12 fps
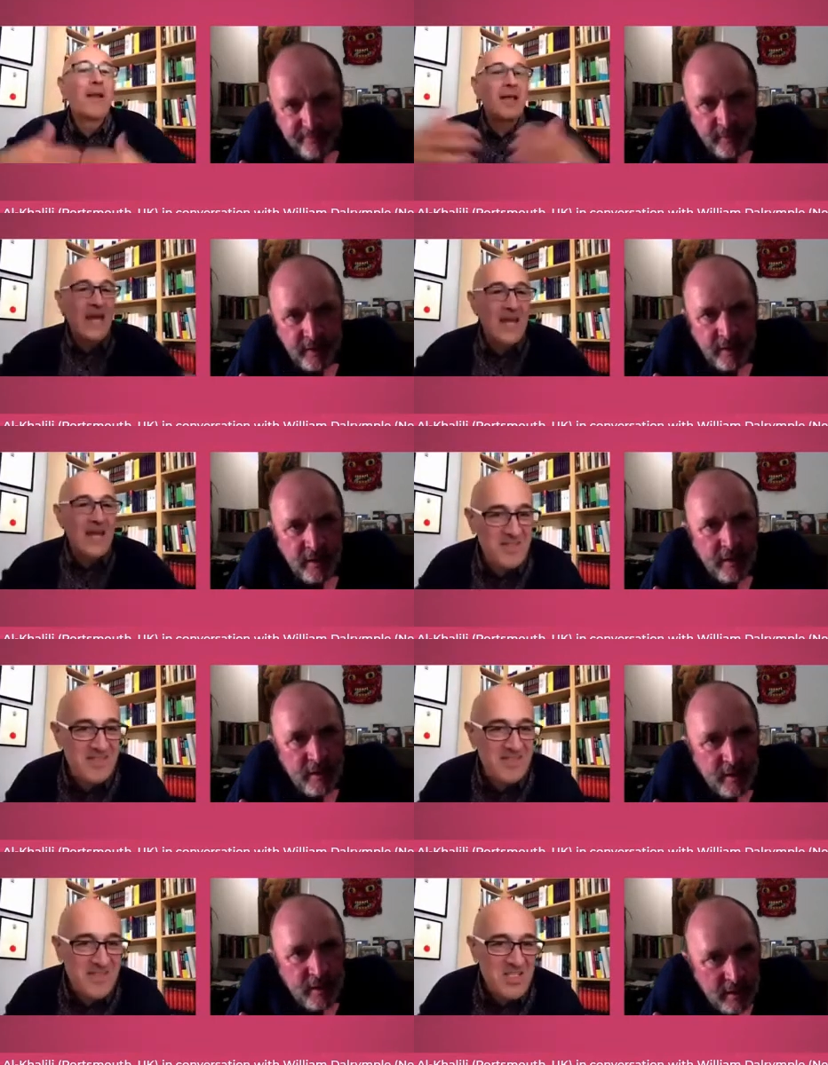Speaker 1: while it
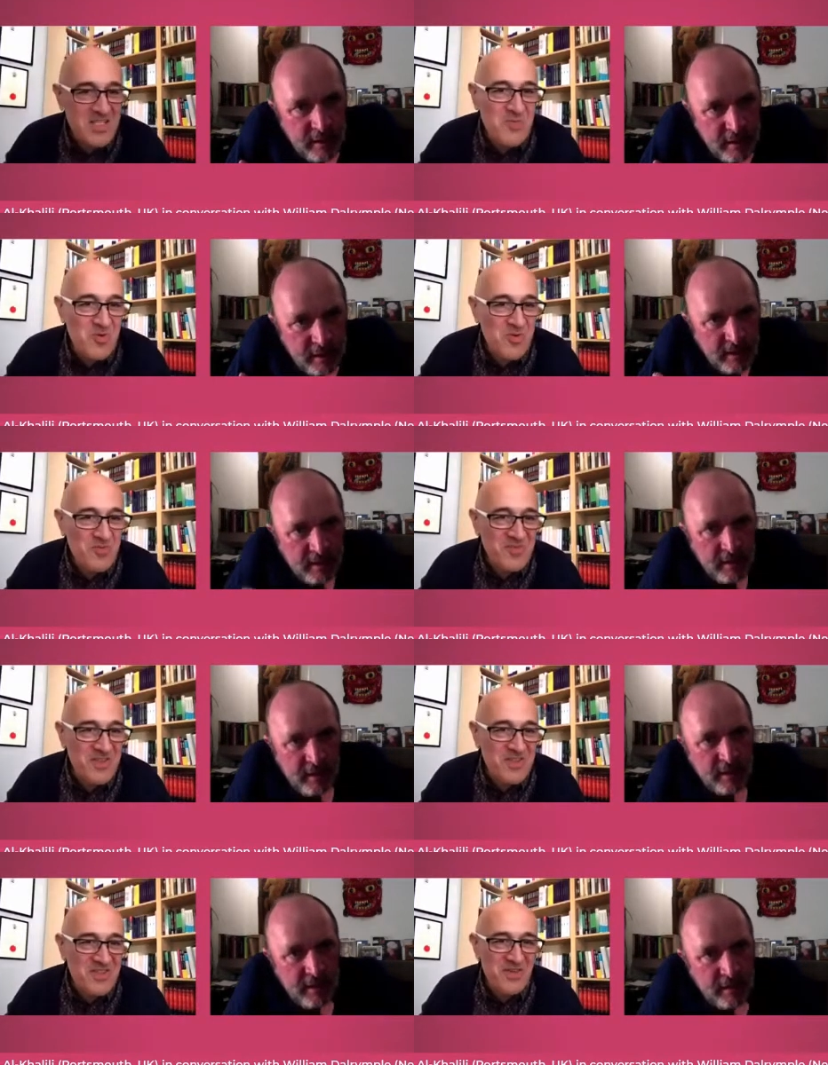gave us the
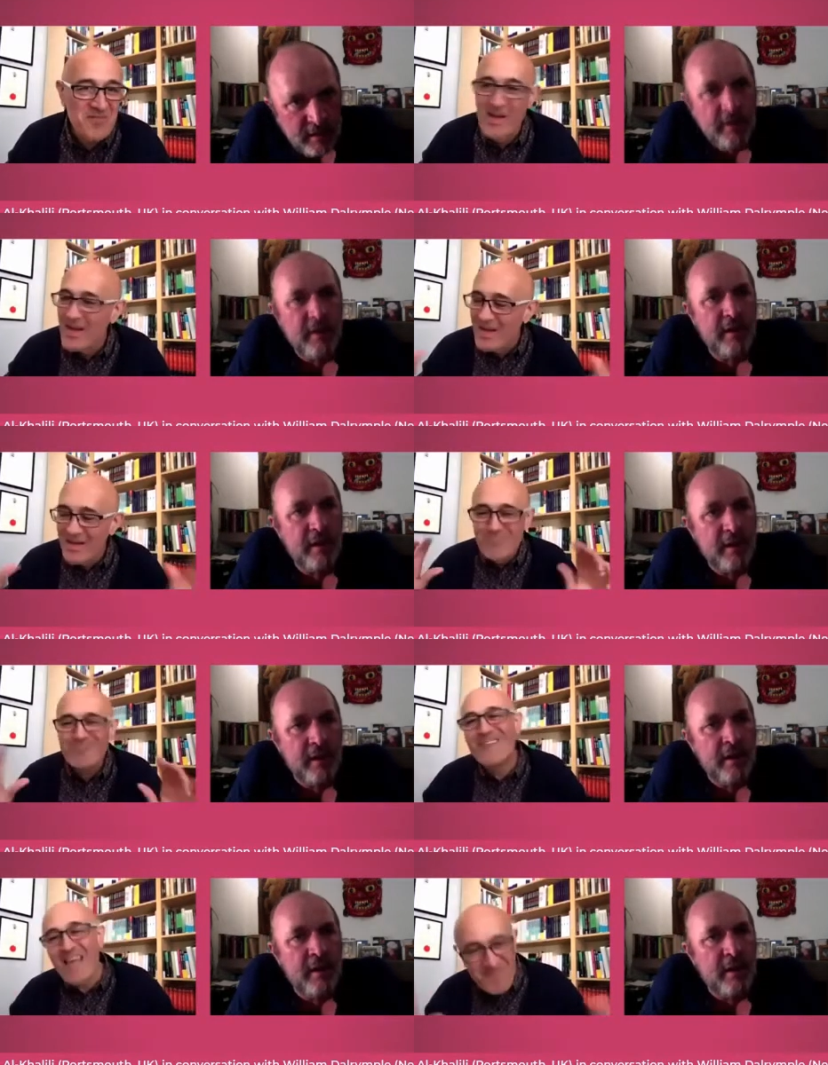decimal system.
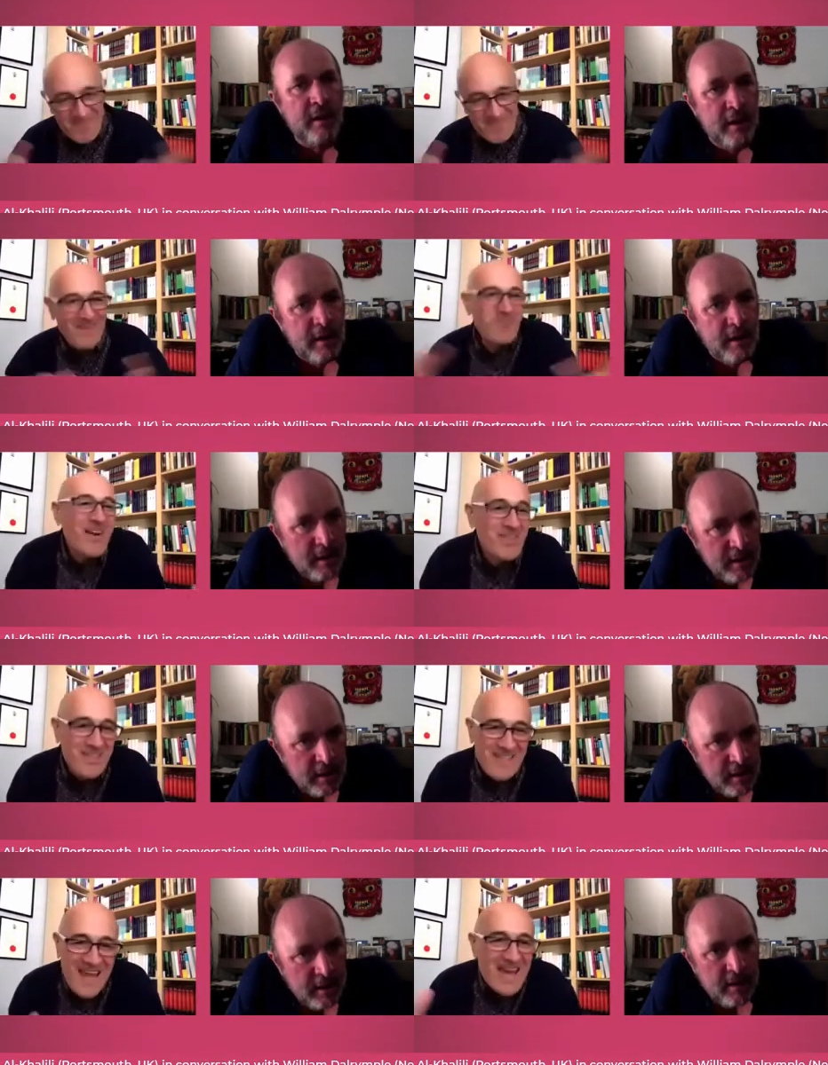
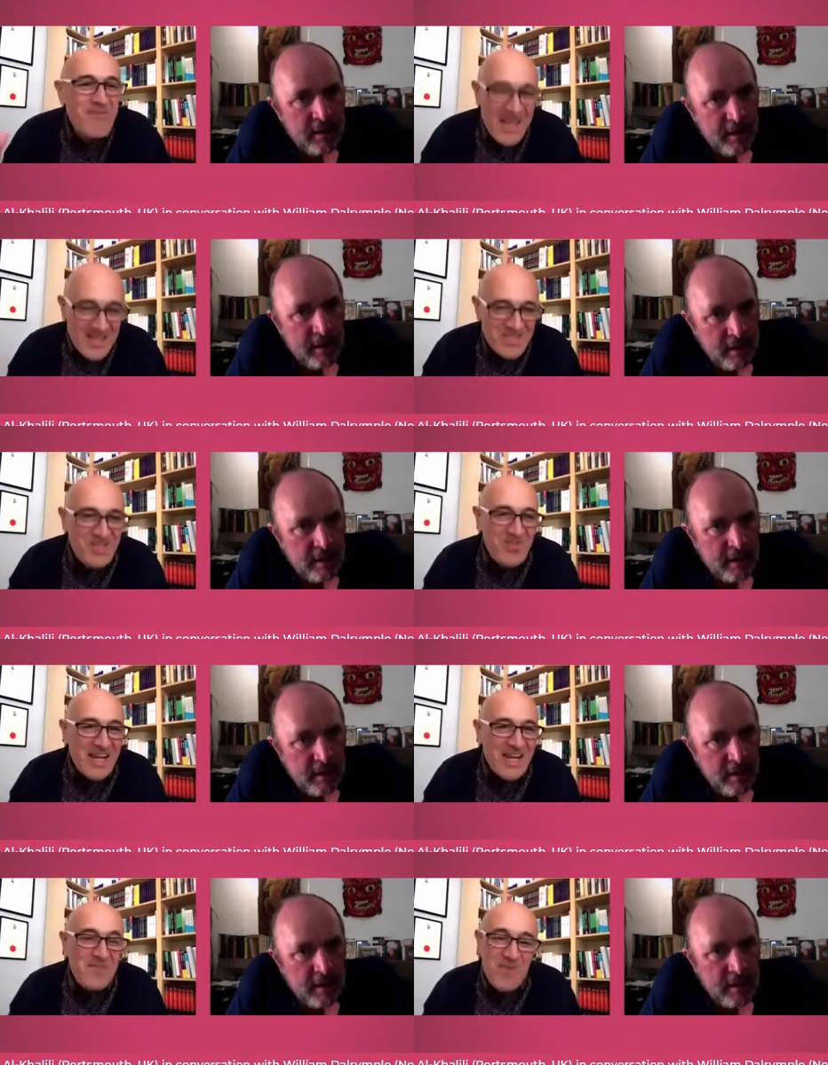Yeah,
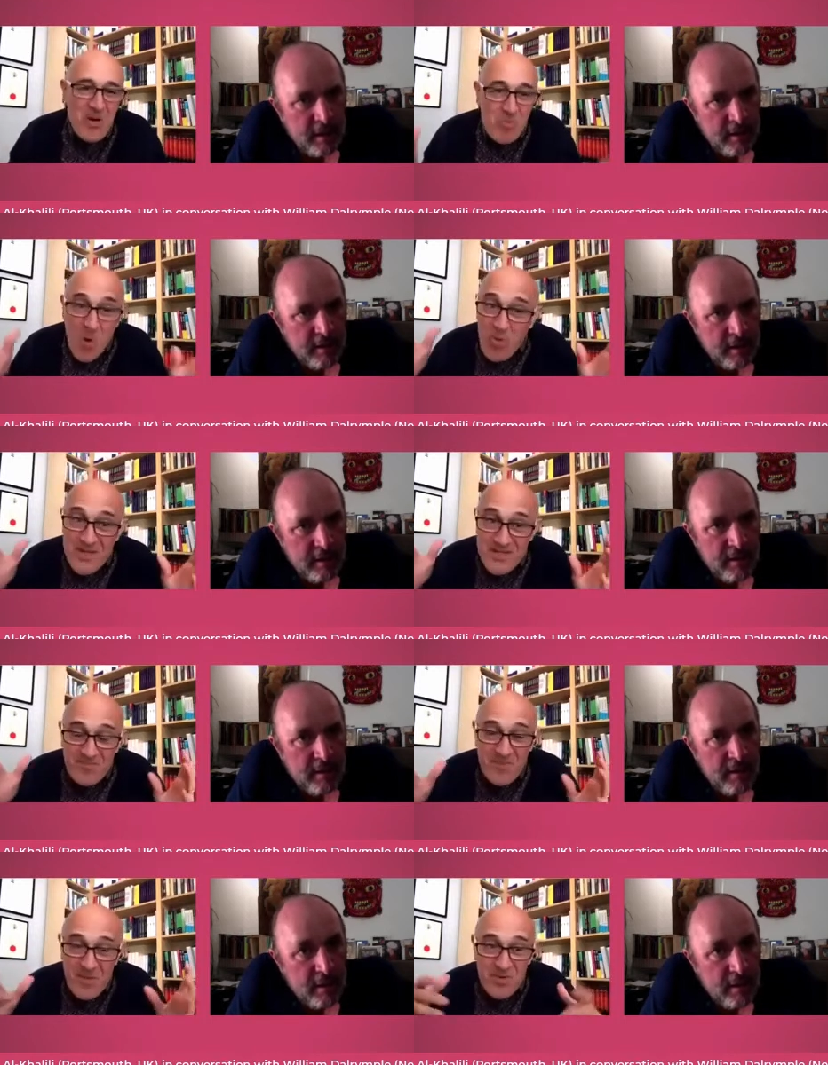that's great, but what
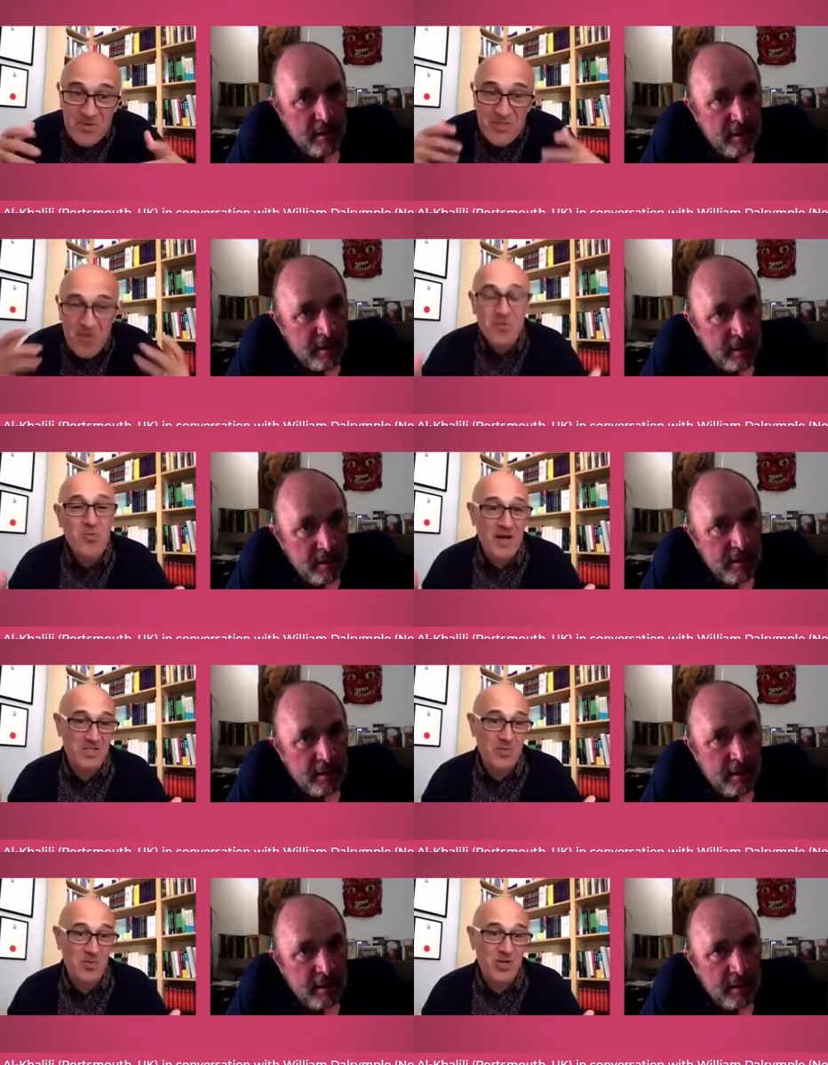we people don't
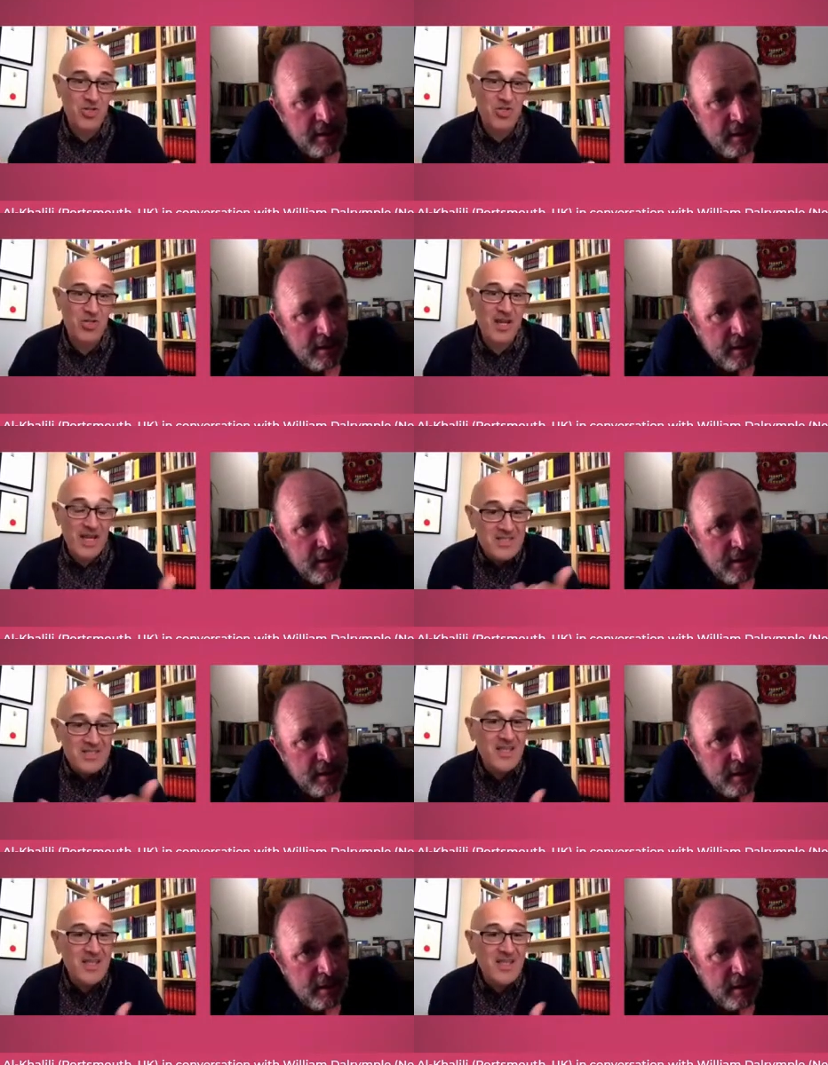quite
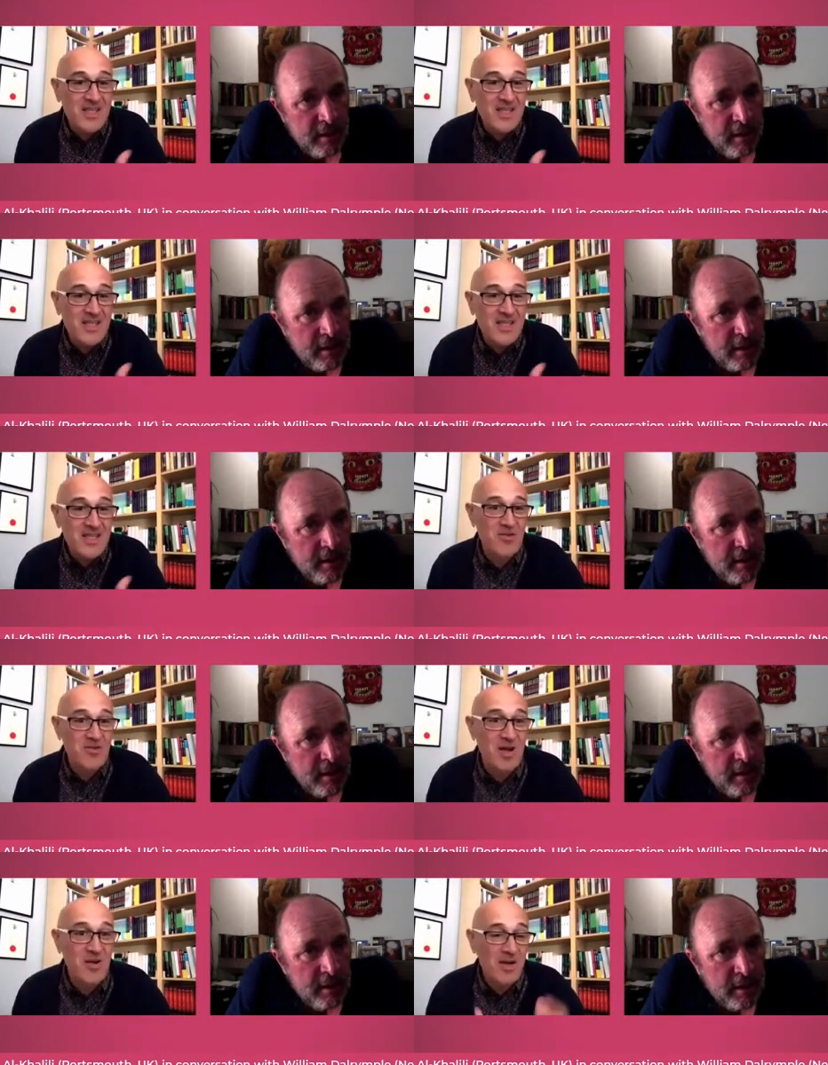appreciate is the idea of
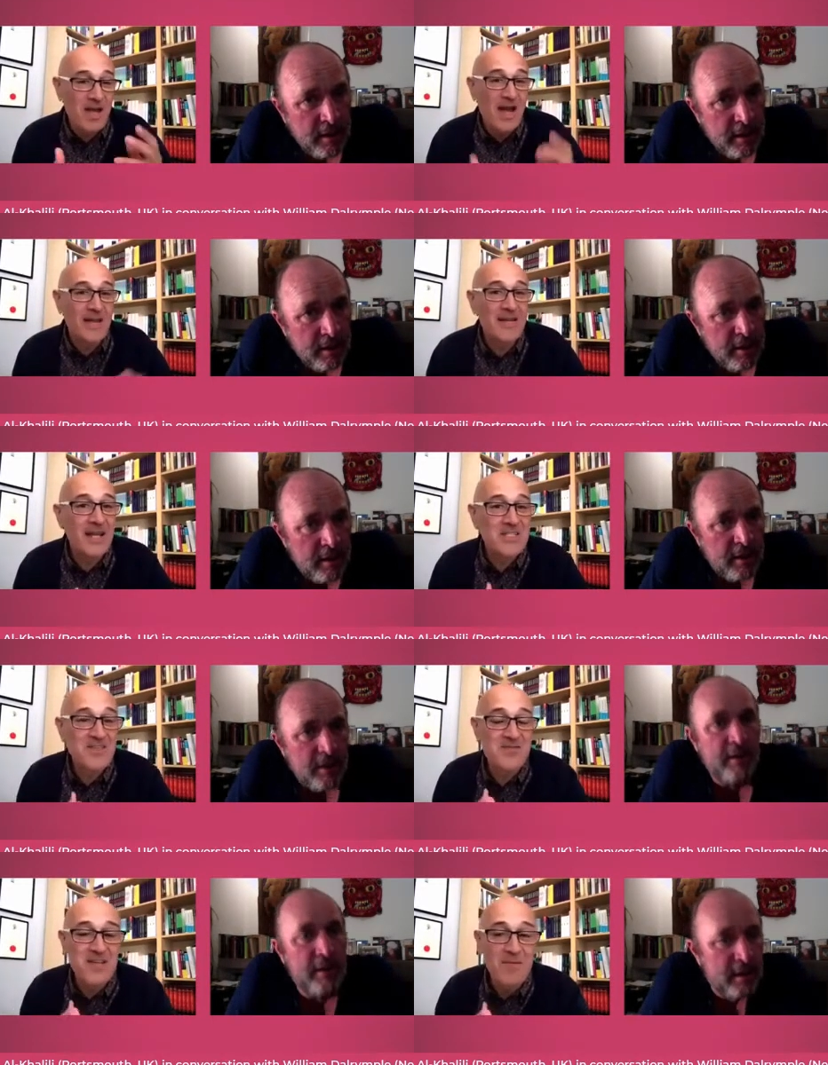zero and negative